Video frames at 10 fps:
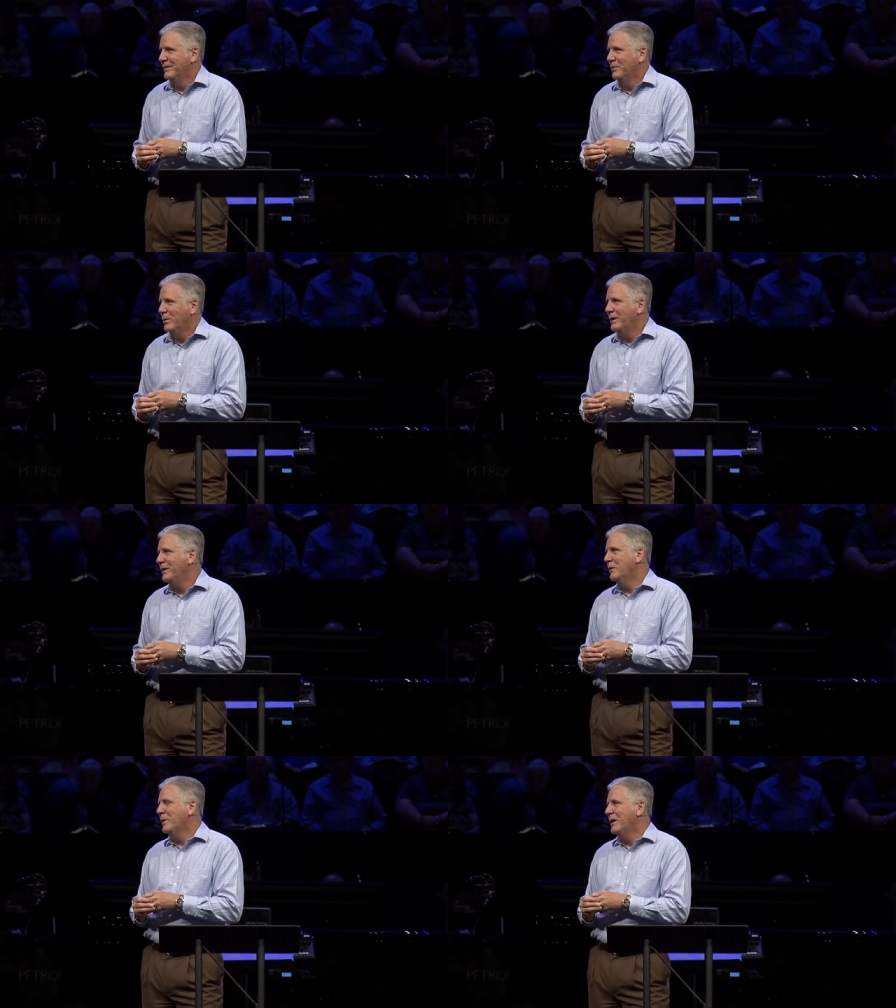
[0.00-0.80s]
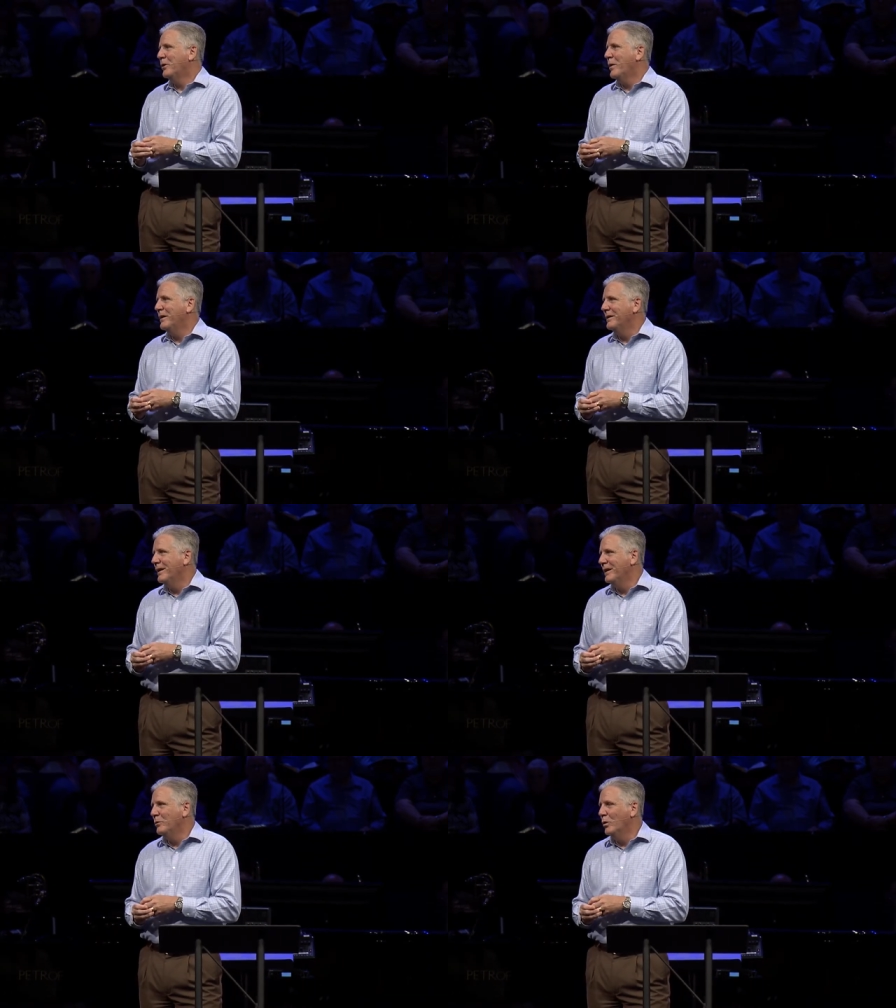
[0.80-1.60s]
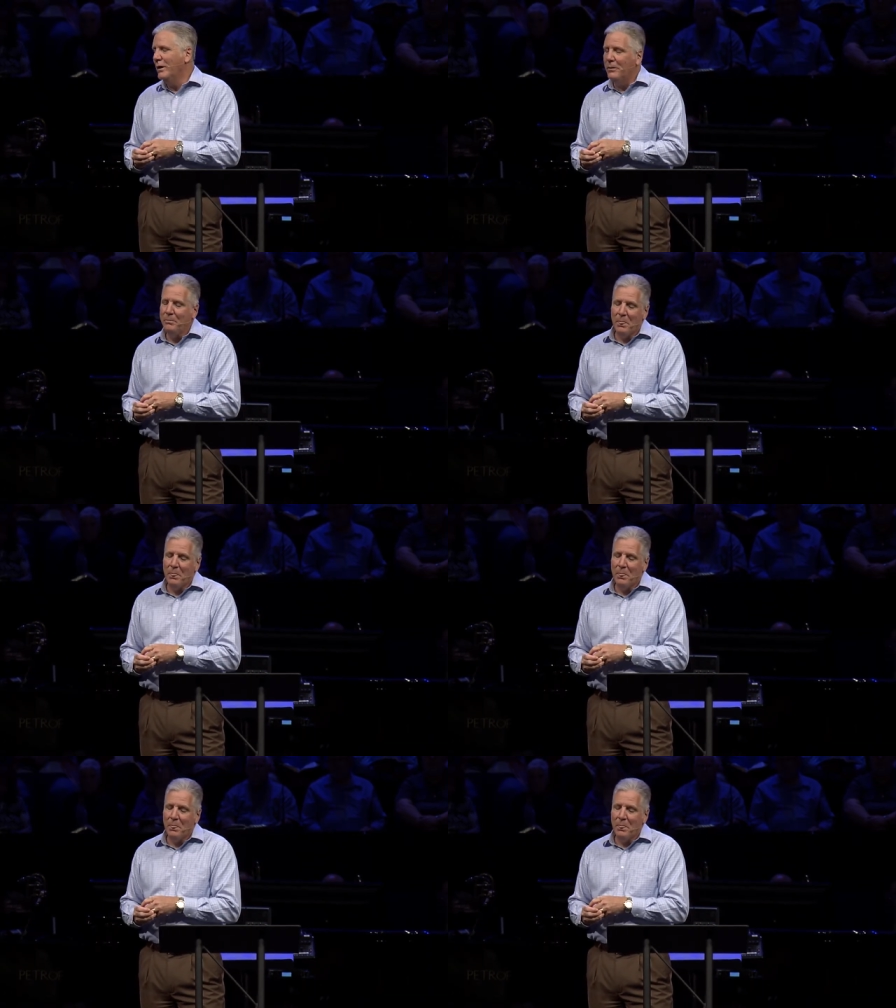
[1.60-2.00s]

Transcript: Why did Nehemiah go out at night? Well,